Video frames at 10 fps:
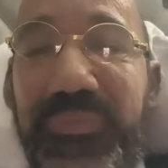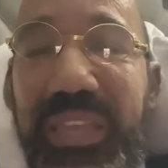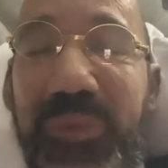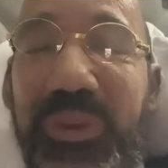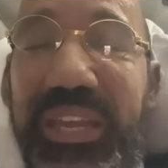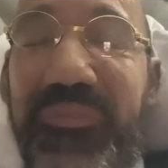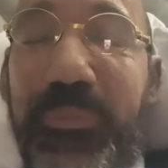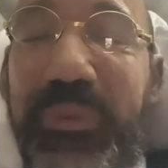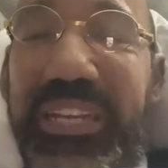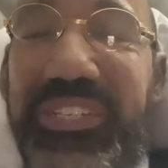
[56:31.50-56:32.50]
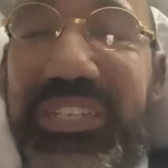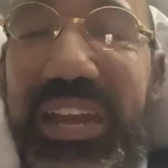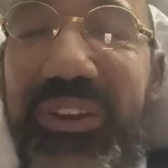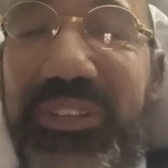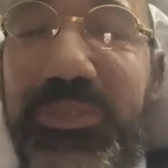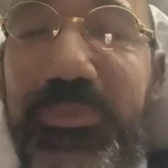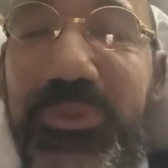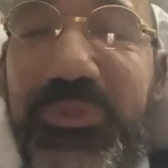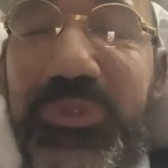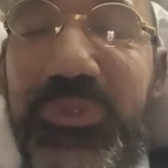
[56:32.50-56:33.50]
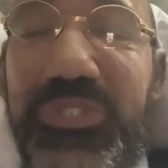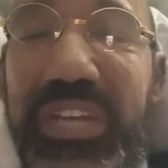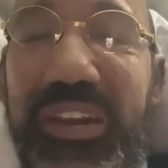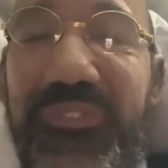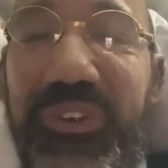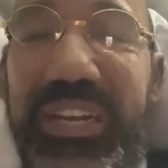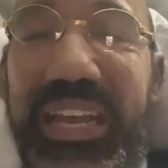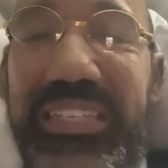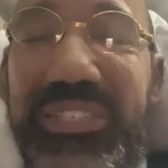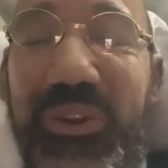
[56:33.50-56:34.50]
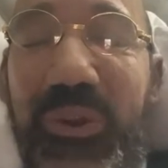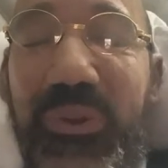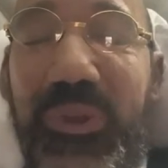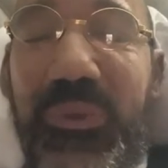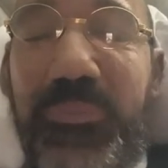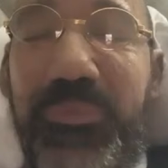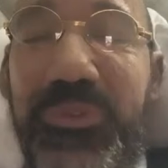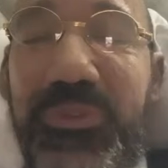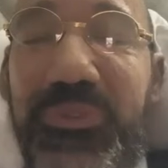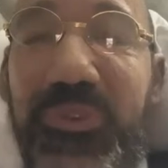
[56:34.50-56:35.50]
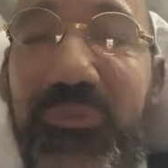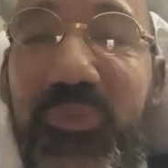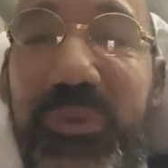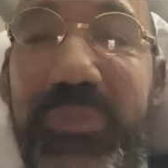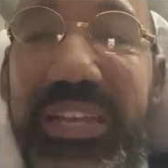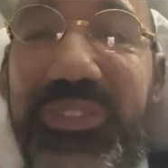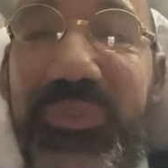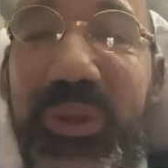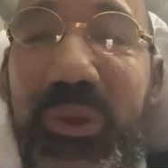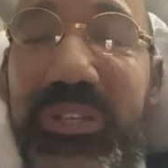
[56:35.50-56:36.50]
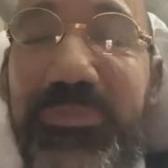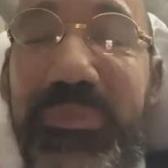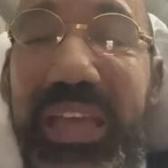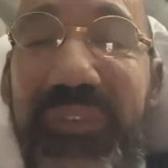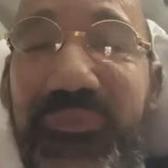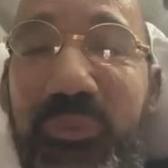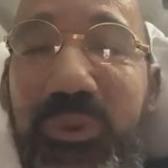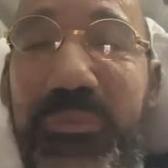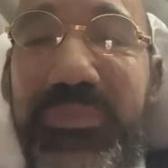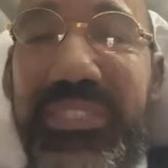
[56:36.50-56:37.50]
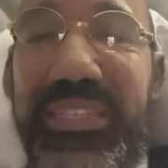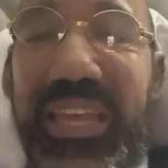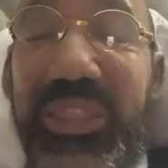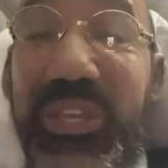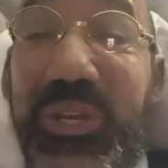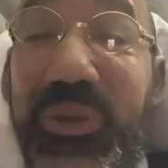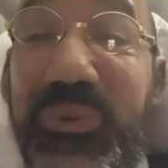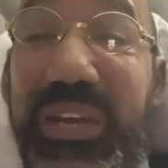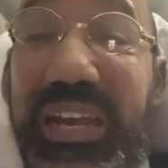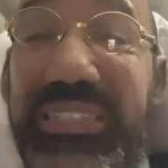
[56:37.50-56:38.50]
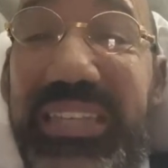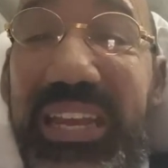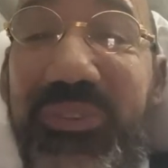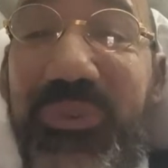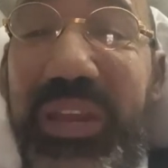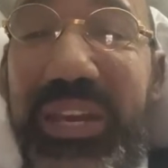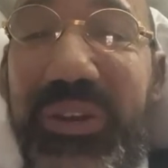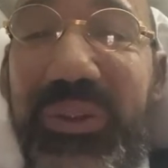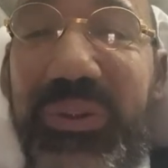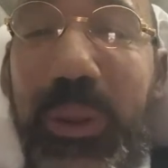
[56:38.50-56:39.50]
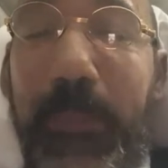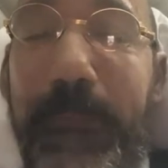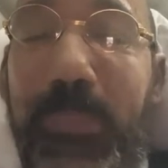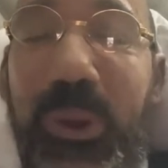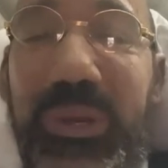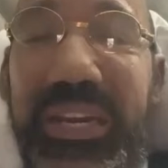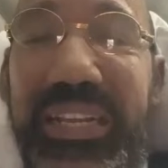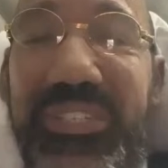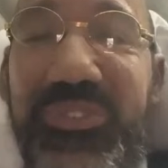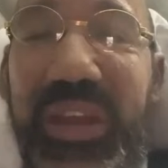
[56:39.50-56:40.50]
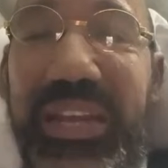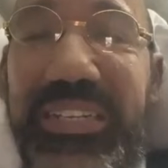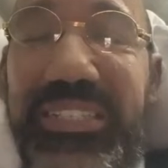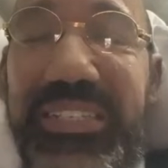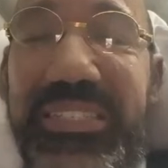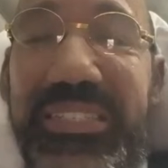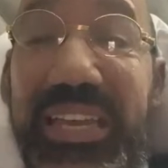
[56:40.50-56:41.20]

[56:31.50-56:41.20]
I want to give a big shout out to producer Jennifer Cascardo, producer of One Man Three Hearts Platforms, the co-content creator, marketing strategist,